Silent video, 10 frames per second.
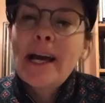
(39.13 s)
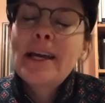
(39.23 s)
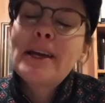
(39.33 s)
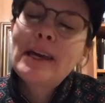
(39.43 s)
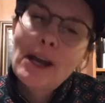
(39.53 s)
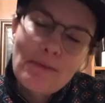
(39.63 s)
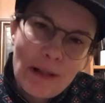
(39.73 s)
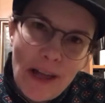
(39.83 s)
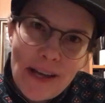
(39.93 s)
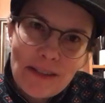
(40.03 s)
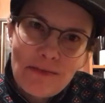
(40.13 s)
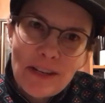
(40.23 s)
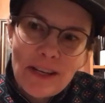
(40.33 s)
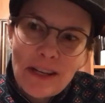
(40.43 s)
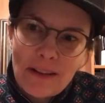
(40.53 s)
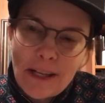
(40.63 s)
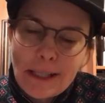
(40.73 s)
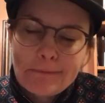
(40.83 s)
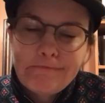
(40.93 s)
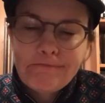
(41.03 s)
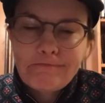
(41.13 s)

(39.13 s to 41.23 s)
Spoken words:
I get caramelized vanilla,